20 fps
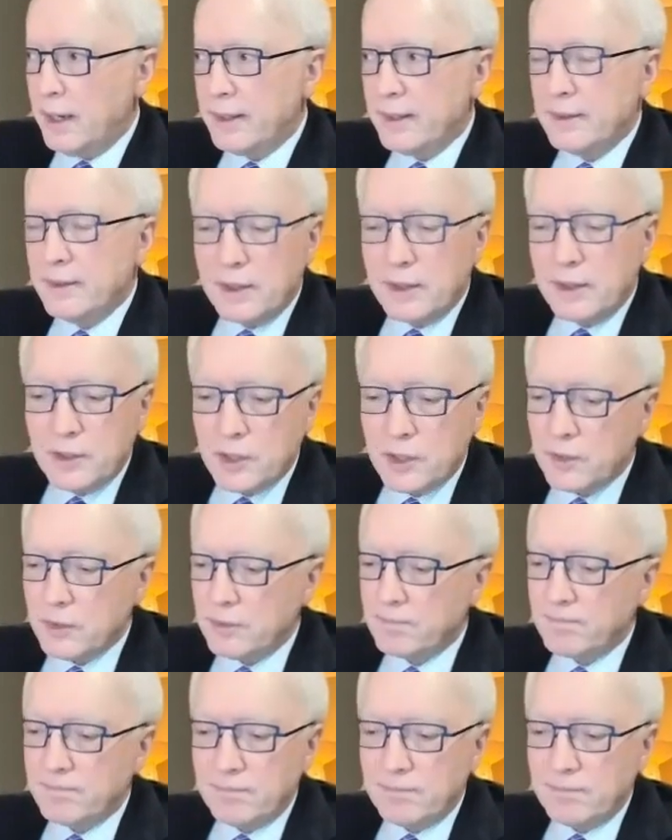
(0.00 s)
it
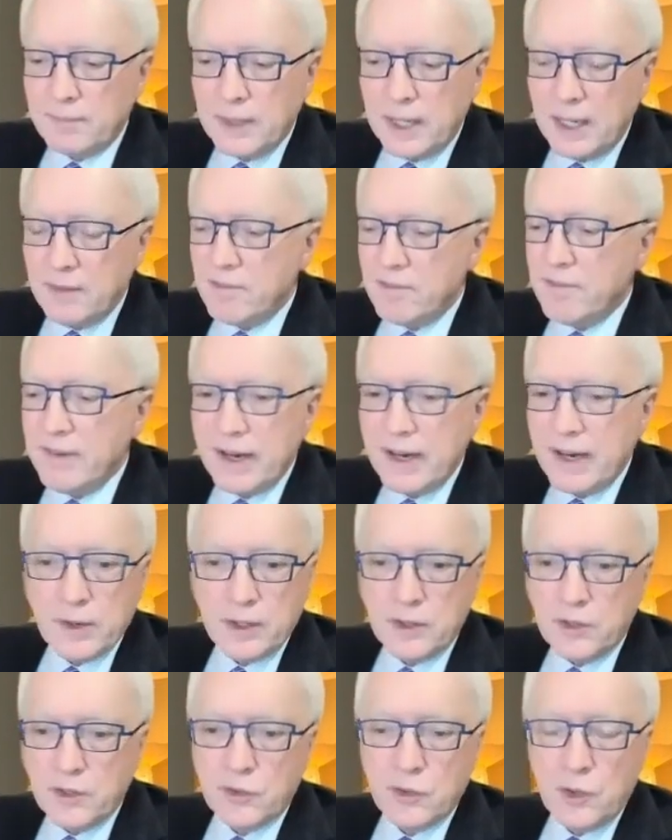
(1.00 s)
just, it
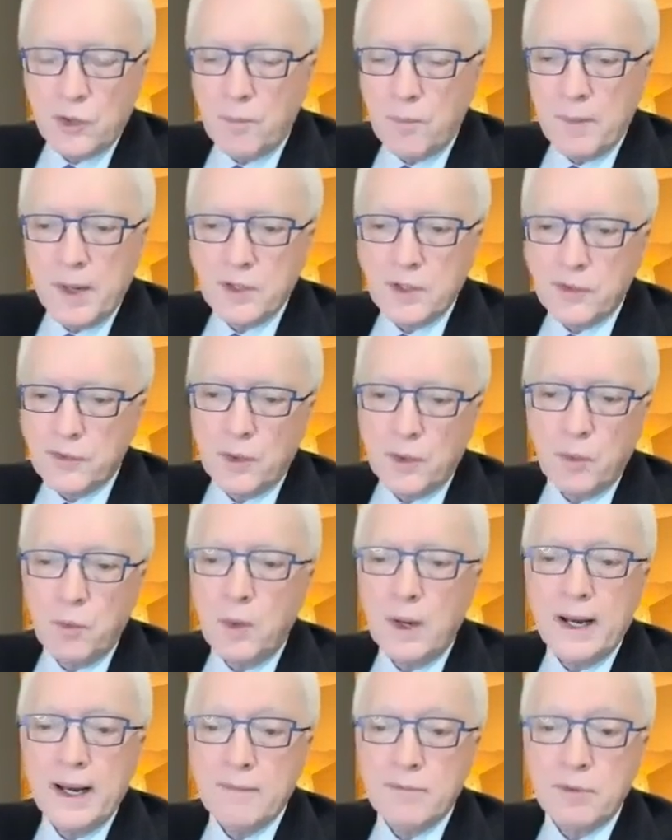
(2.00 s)
varies so much for
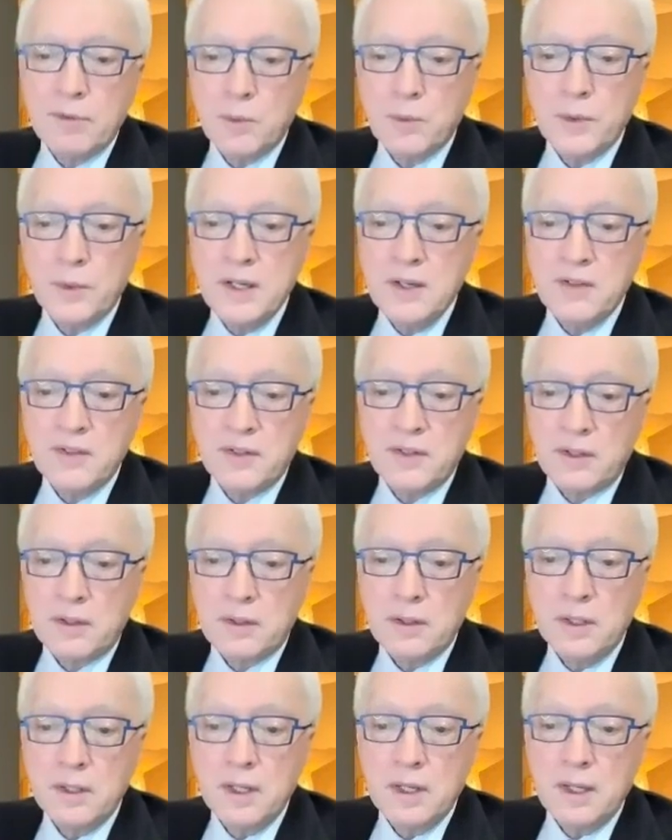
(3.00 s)
whatever
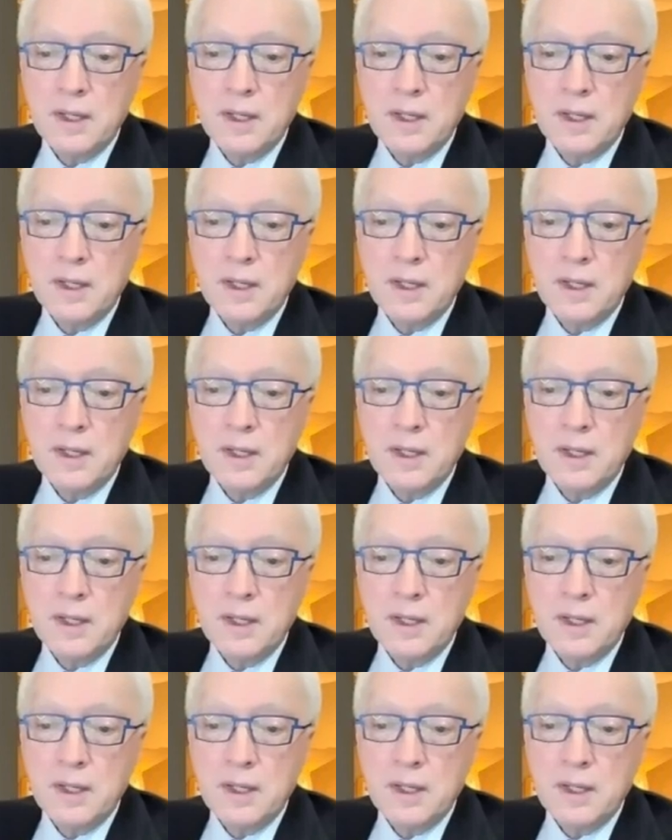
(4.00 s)
reason.